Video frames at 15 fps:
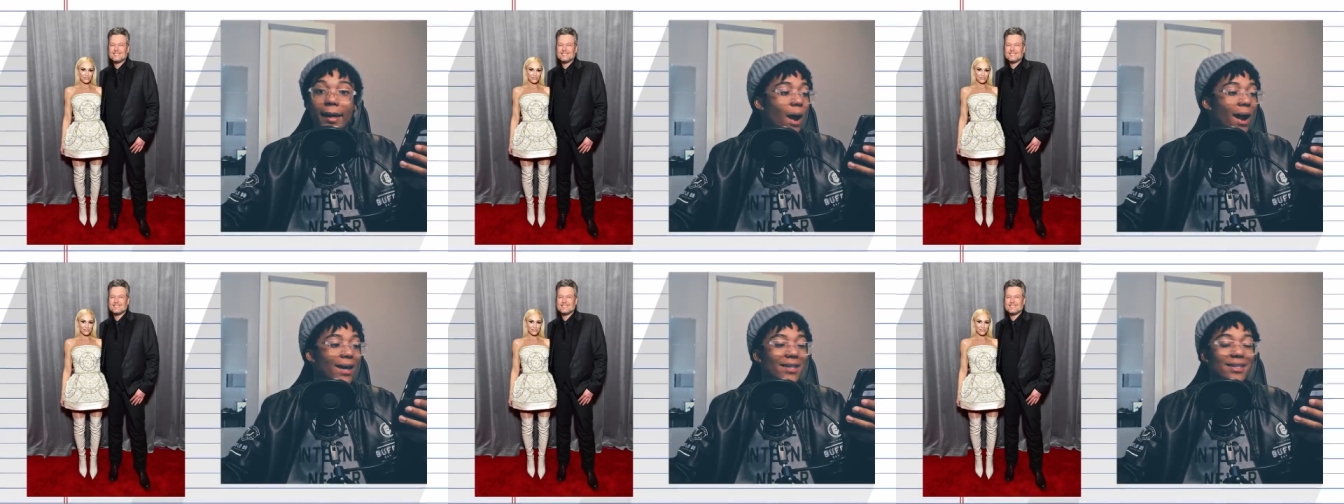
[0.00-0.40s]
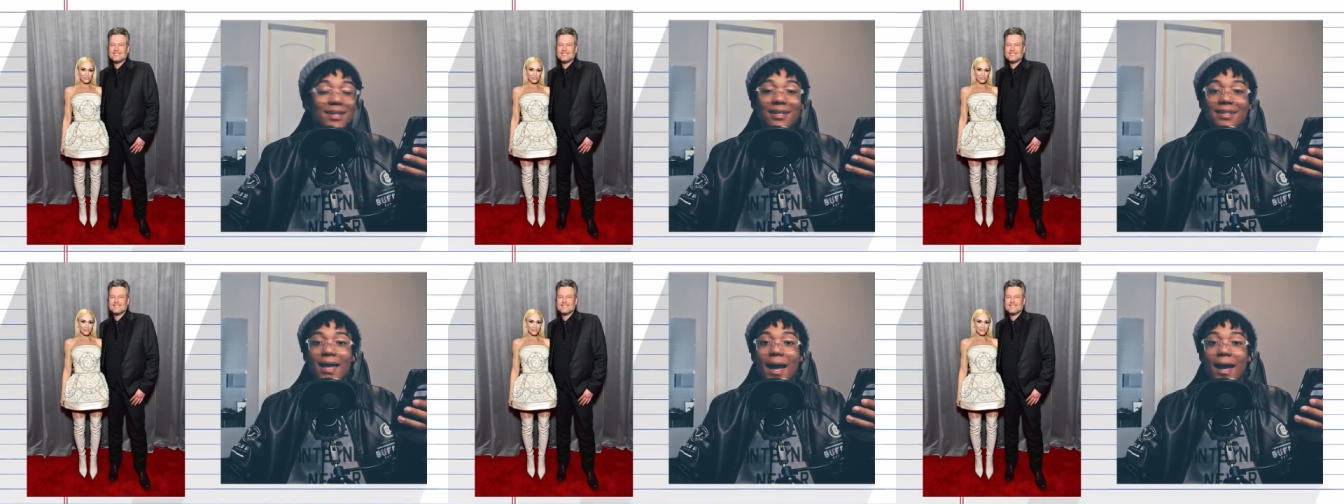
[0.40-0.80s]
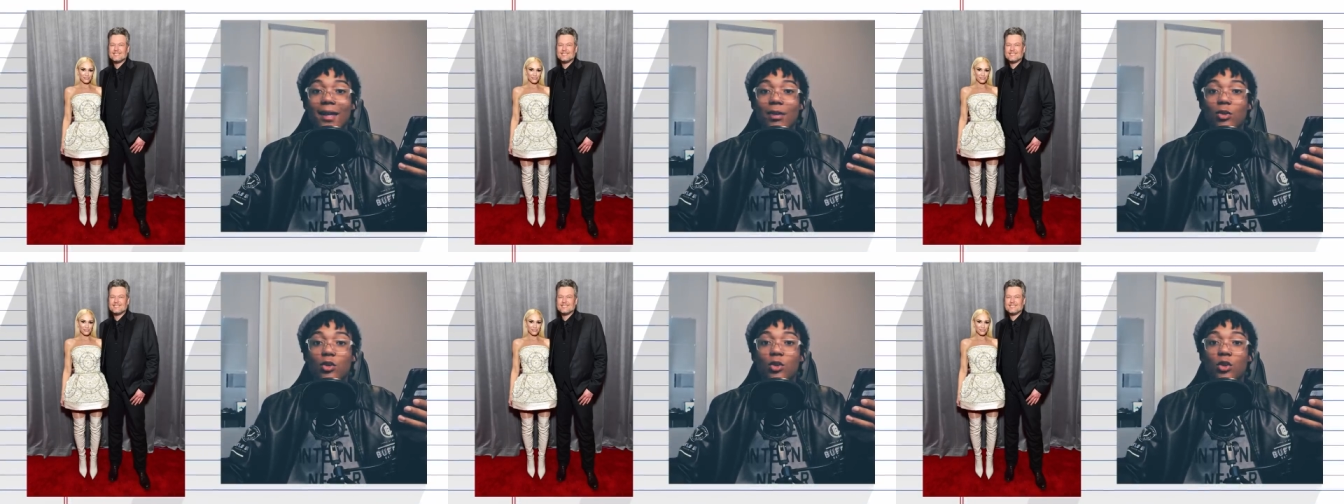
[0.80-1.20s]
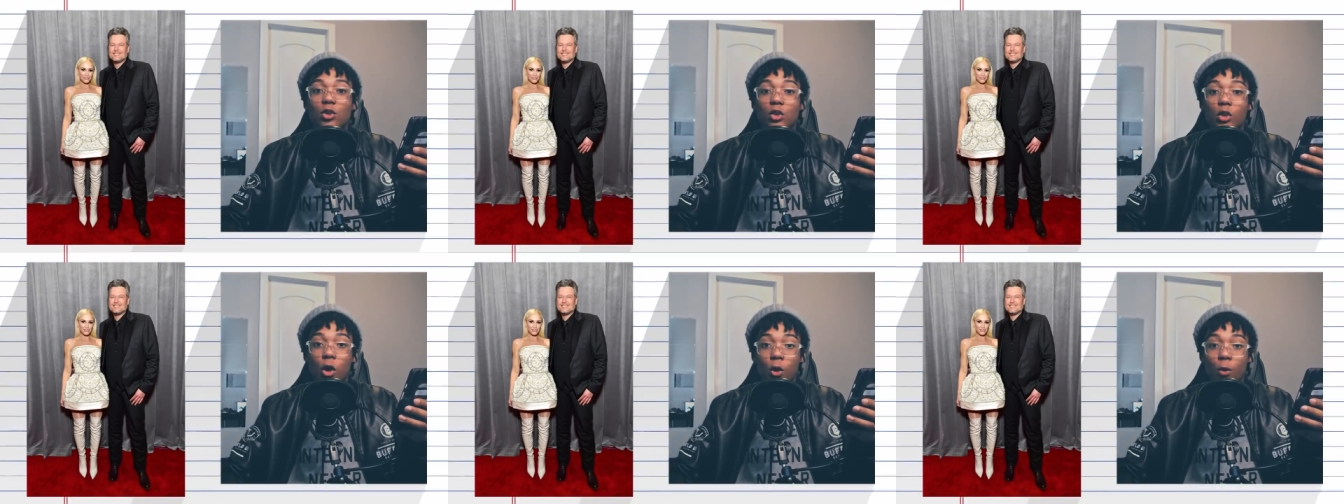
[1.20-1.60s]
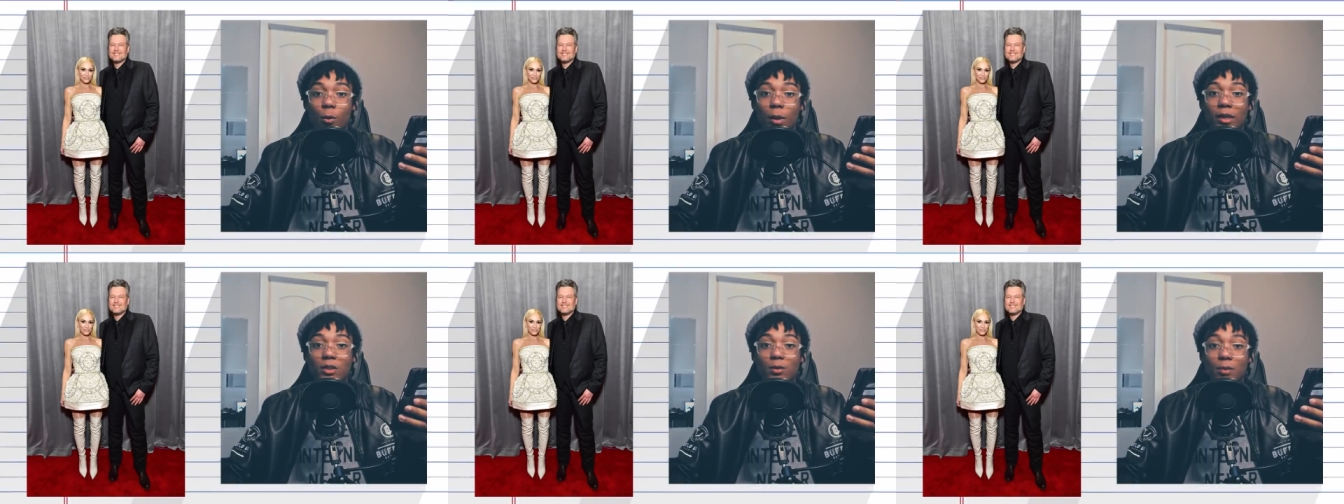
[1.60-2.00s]
Why is his head so
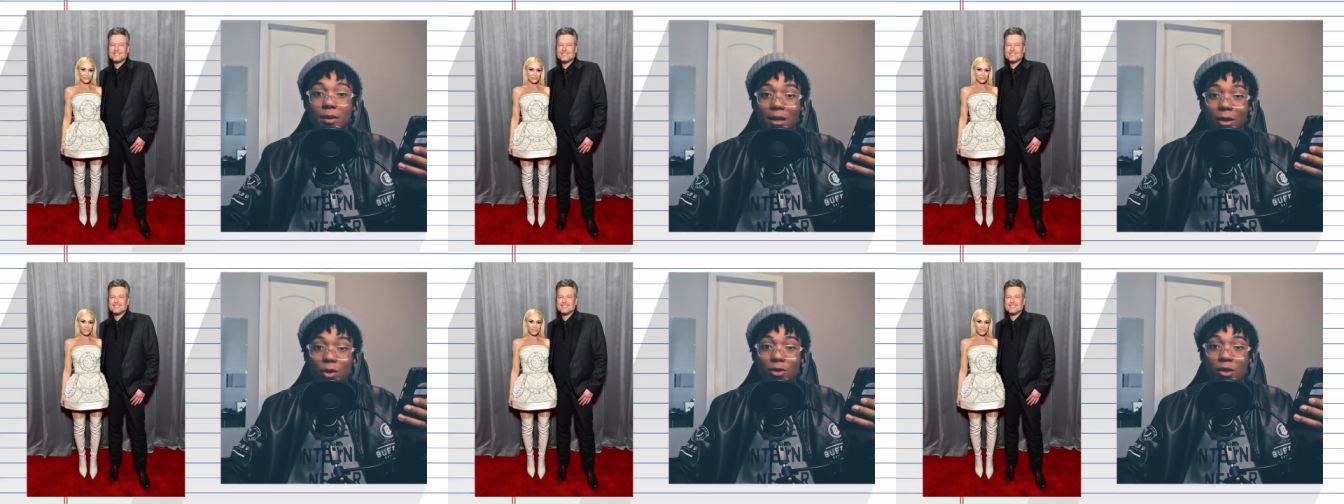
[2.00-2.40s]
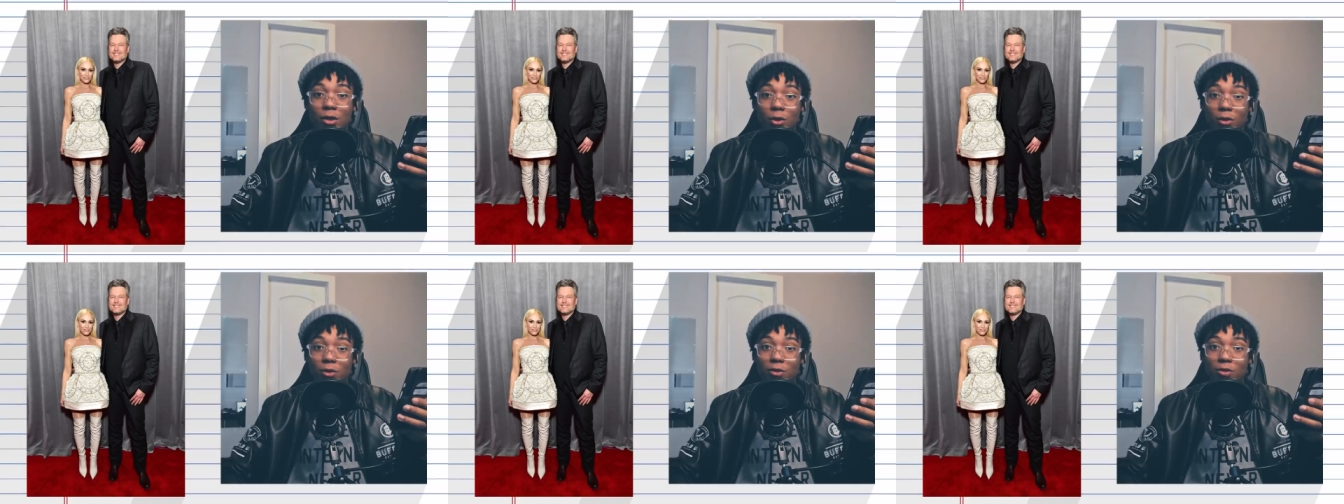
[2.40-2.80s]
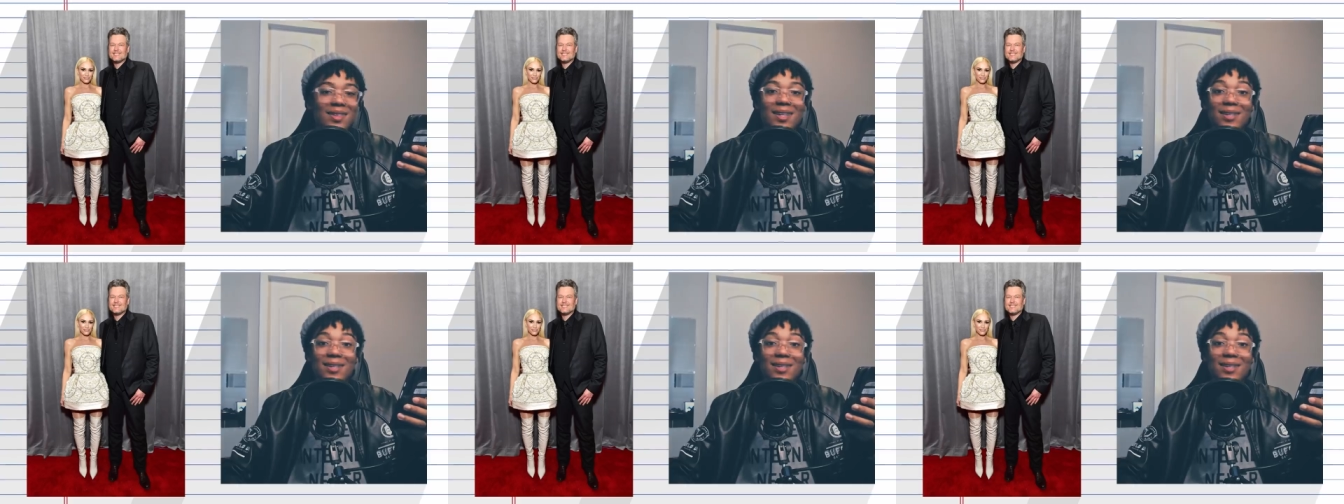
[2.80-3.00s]
much bigger than hers?